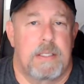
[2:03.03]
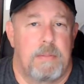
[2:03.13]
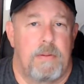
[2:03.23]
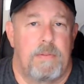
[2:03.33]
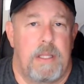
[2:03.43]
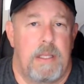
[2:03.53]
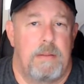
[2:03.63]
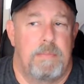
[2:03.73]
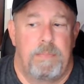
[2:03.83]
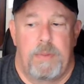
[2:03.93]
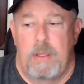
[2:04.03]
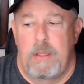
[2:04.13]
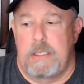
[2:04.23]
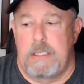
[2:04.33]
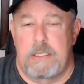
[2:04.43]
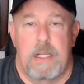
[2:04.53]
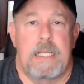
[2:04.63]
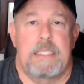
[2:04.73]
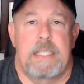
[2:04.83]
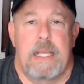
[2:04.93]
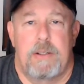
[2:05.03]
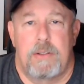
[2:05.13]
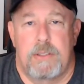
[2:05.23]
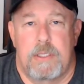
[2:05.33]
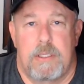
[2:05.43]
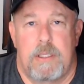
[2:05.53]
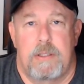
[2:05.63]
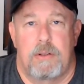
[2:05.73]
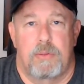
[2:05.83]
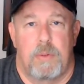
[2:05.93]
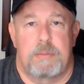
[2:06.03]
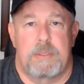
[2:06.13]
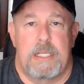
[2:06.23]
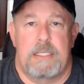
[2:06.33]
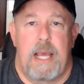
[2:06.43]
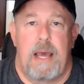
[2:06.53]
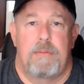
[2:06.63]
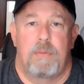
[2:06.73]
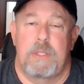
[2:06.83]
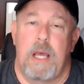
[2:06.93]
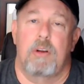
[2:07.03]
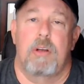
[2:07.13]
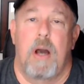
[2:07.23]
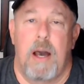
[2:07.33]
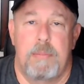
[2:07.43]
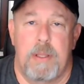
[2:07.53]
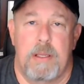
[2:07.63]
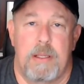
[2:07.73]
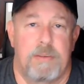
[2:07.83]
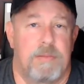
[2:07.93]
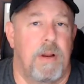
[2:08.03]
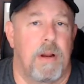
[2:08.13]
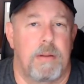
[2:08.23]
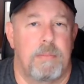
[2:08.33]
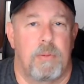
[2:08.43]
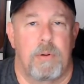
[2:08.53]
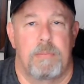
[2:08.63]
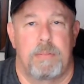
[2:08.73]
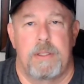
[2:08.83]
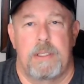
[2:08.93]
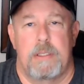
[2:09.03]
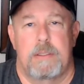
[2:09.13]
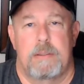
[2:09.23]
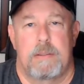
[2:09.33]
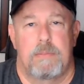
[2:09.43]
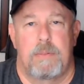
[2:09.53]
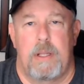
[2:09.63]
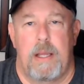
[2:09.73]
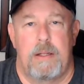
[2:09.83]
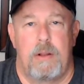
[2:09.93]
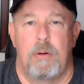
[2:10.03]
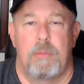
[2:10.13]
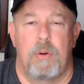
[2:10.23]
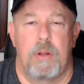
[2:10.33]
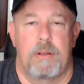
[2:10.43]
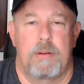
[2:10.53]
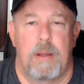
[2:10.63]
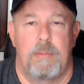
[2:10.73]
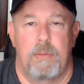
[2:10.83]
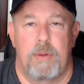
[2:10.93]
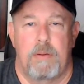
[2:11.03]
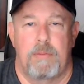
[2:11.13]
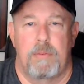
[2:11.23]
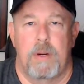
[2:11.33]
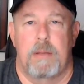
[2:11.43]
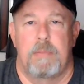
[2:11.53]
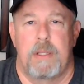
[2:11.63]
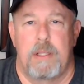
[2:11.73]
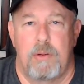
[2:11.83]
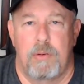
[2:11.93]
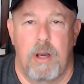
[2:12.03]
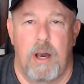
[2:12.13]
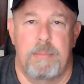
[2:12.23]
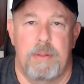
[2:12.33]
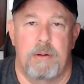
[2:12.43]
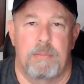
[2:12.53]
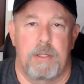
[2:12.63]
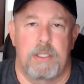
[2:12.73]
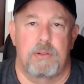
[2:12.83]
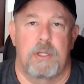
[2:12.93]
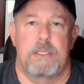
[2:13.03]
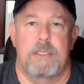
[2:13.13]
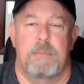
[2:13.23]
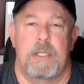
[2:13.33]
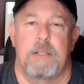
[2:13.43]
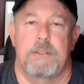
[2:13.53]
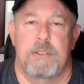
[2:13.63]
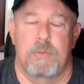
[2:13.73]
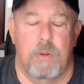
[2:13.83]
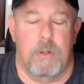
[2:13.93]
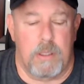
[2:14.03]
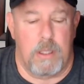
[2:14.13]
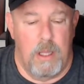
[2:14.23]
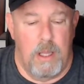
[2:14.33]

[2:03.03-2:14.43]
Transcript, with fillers: some of the design standards that those websites have without copying. It's very important. Please, we at no point in time do we ever recommend that you copy or plagiarize somebody else's work.